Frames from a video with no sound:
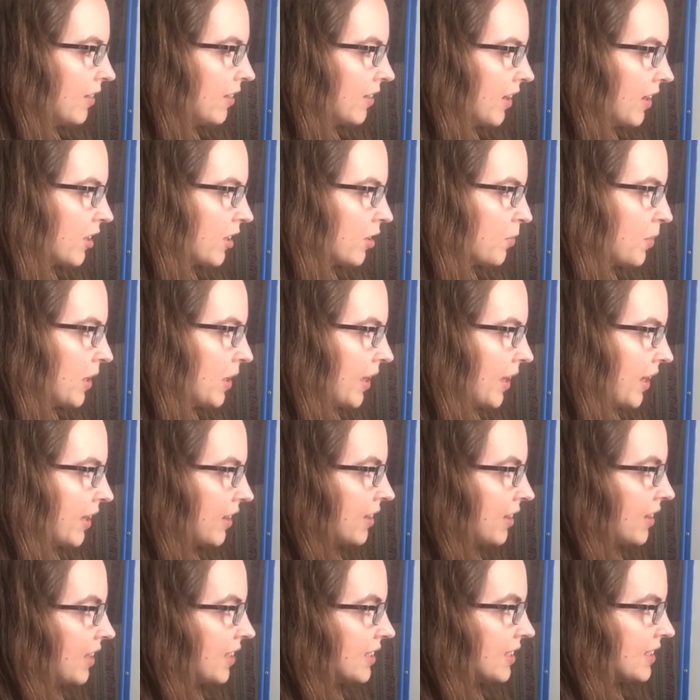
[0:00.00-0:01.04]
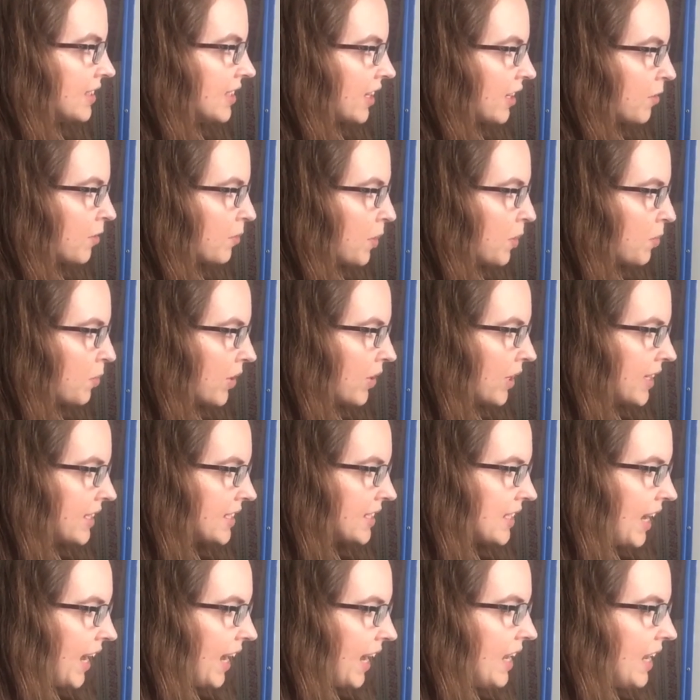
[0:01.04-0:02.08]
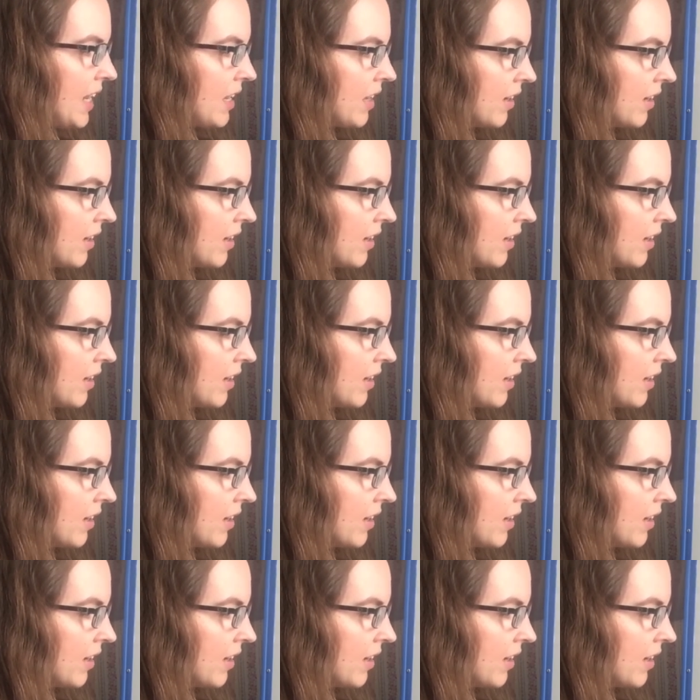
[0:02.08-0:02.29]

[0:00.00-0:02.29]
They could be like this. They could be pretty tight.